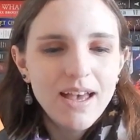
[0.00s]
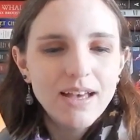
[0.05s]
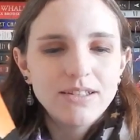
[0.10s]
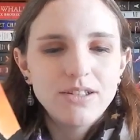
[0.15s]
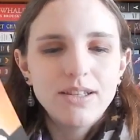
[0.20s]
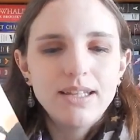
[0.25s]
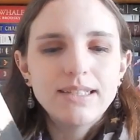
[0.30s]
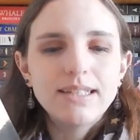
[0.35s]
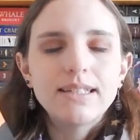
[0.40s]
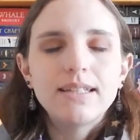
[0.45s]

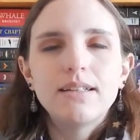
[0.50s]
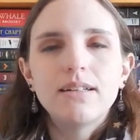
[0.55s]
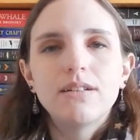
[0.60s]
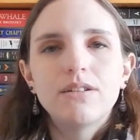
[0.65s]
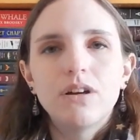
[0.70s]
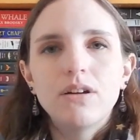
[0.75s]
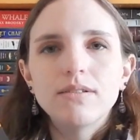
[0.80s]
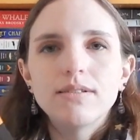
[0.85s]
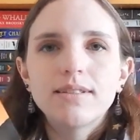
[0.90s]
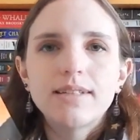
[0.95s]
So this is an
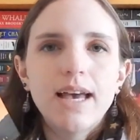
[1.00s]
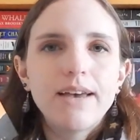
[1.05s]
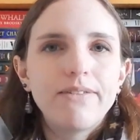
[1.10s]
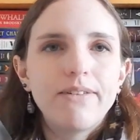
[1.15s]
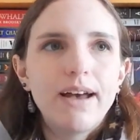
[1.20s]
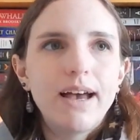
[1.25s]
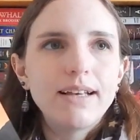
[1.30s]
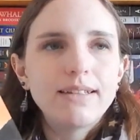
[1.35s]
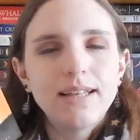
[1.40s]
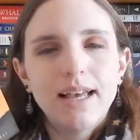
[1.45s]
adult
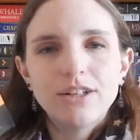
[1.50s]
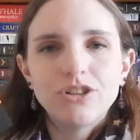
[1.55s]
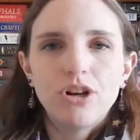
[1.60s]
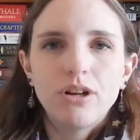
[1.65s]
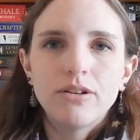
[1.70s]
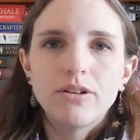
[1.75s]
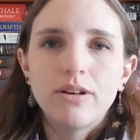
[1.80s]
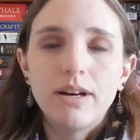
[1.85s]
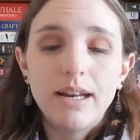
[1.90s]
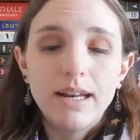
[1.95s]
sci-fi slash
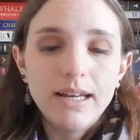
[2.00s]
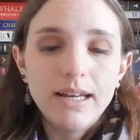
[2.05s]
alternate